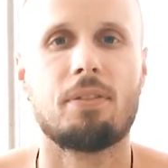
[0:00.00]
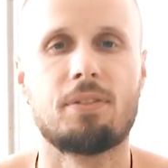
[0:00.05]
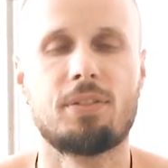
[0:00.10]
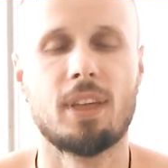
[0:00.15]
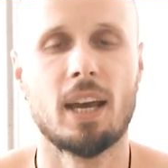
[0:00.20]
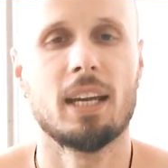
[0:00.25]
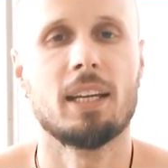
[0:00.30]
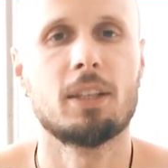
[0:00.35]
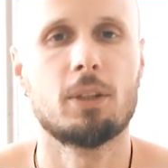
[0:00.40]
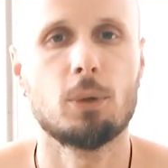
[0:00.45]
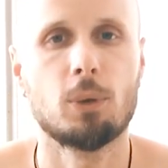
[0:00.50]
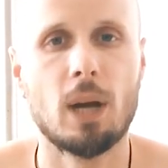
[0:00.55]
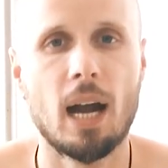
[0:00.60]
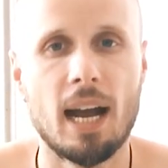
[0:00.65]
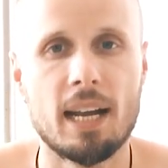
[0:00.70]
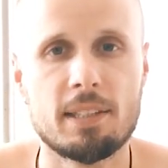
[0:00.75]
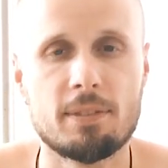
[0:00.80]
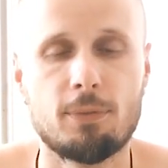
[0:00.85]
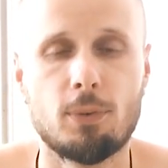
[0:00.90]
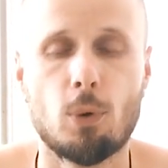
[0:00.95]
Thank you
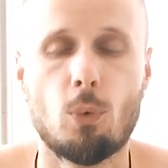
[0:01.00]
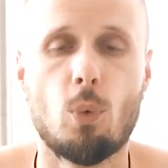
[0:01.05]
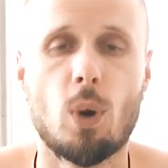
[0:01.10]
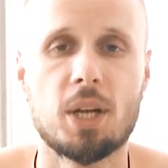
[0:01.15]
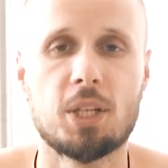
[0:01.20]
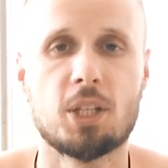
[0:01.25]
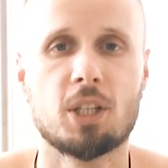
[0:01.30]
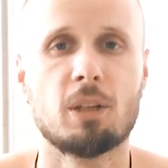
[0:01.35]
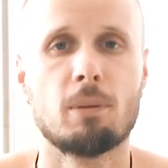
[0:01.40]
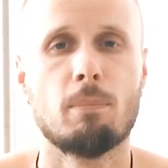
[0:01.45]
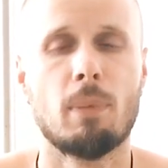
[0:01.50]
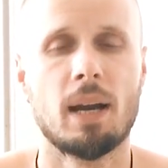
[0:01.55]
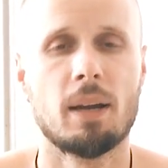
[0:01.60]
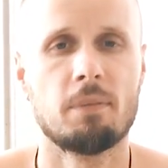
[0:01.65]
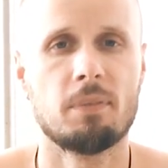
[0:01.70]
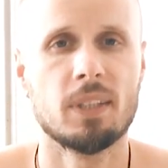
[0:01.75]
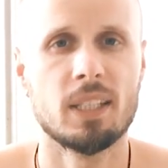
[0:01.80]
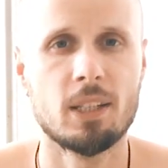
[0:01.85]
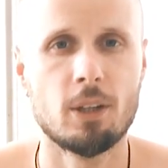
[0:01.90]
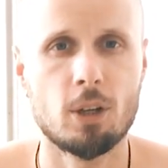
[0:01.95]
guys for watching my
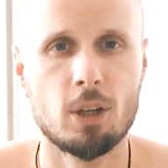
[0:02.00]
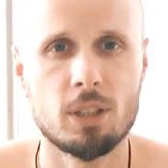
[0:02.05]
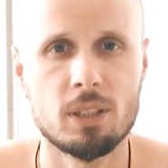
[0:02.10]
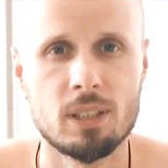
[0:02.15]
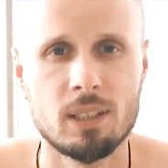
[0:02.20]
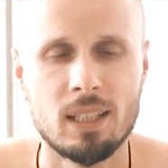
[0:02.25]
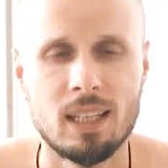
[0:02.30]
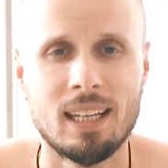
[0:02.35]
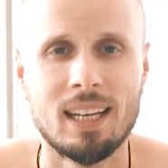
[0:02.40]
videos.